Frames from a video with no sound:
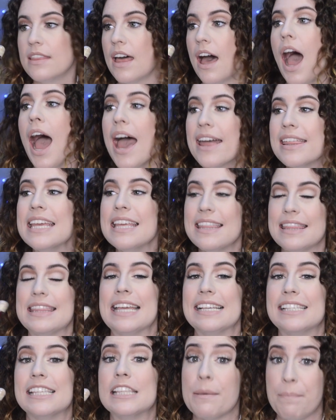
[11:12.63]
I think
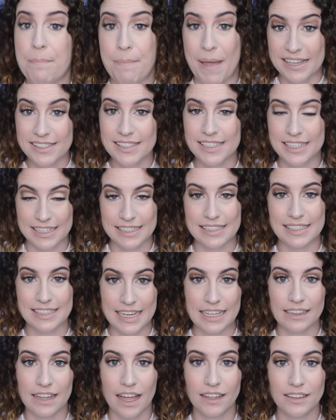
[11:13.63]
these are the best
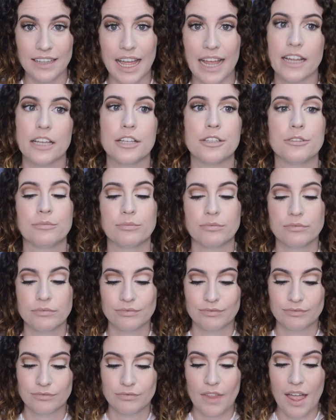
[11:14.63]
concealer. Like,
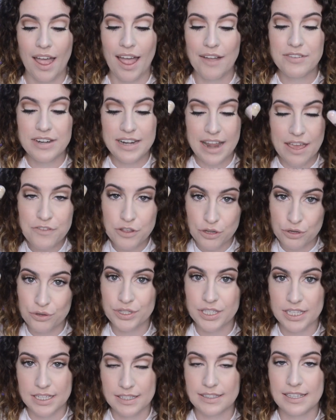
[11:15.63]
I've never
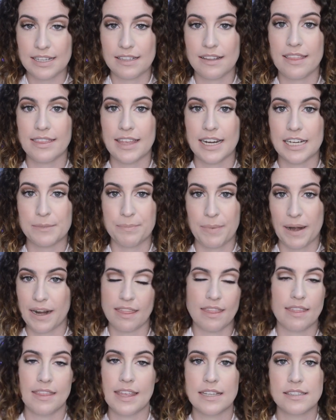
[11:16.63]
used a concealer that is better
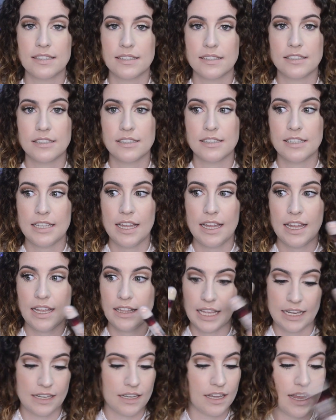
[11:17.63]
than these.
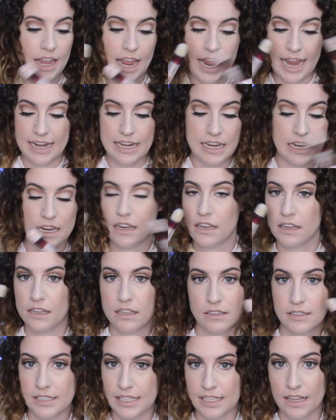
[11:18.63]
Like, any
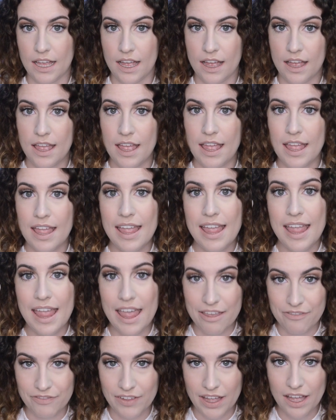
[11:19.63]
concealer
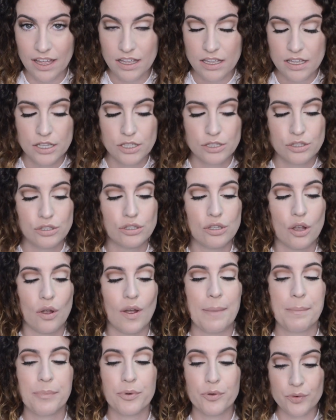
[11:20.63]
ever. So
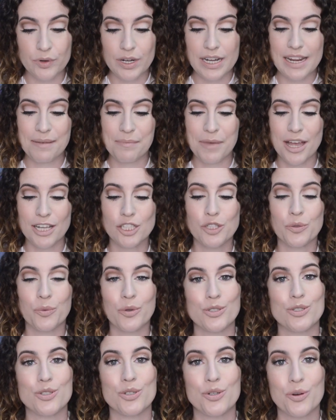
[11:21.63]
I pretty much
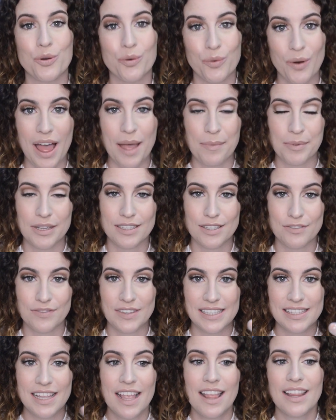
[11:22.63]
want to cry because of
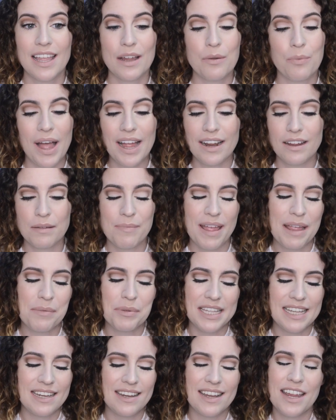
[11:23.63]
this. Like, why,
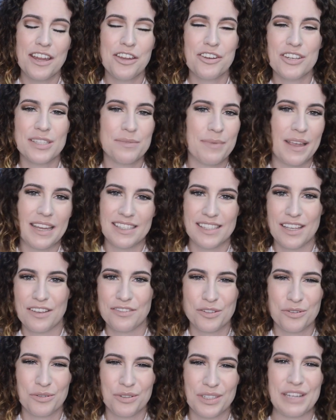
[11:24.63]
Maybelline, can you just make
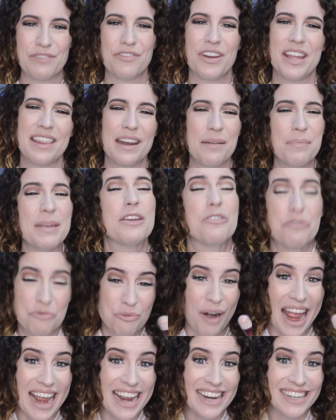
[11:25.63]
yourselves cruelty-free? That'd be
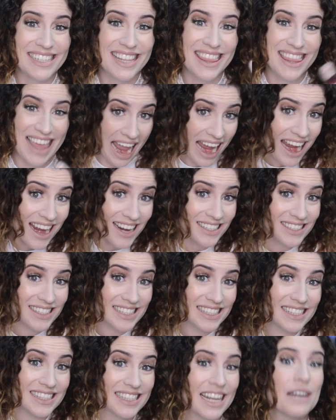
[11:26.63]
great.
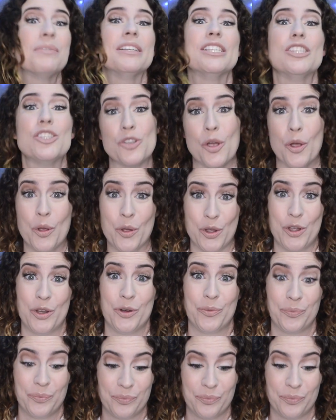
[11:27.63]
Thanks. That'd be so good.